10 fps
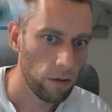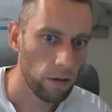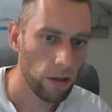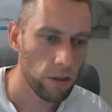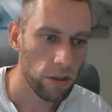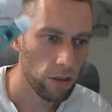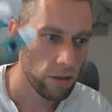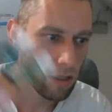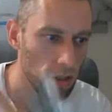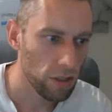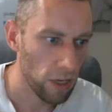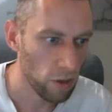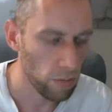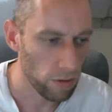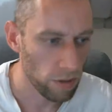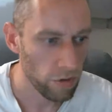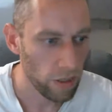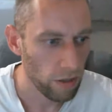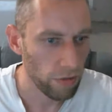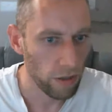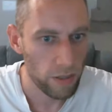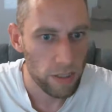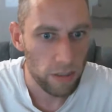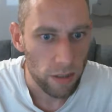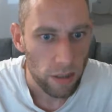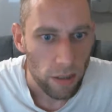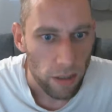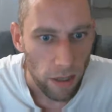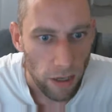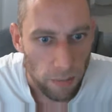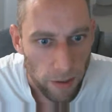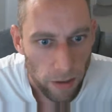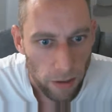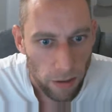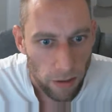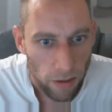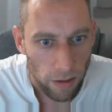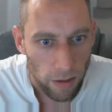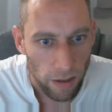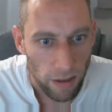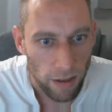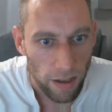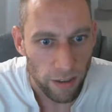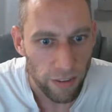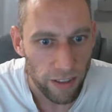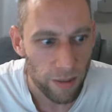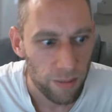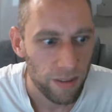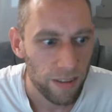They're just terrible. They trigger for no reason. Hi Berg. Hi Philip.